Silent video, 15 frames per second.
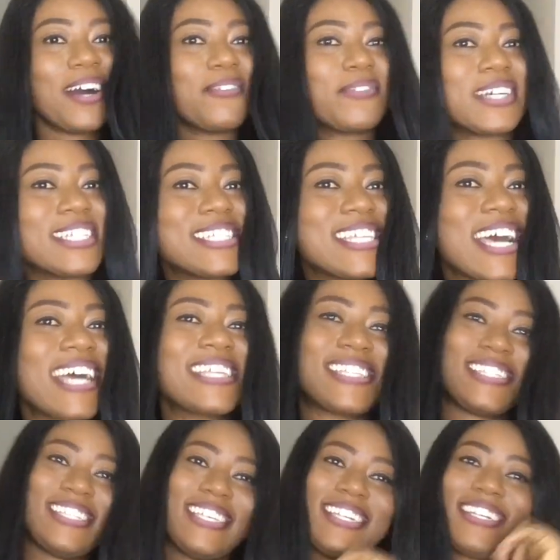
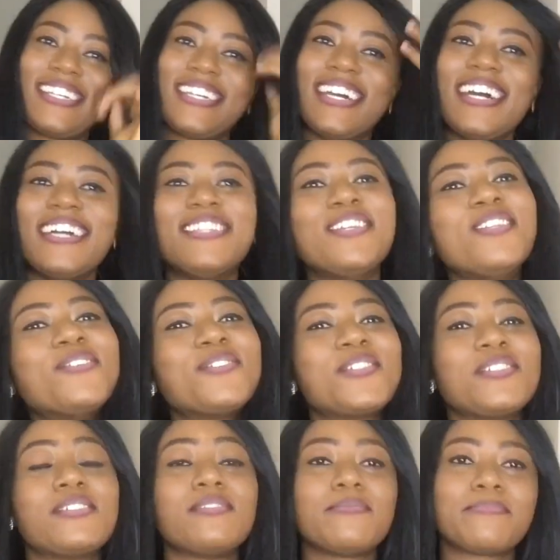fantastic the lotion,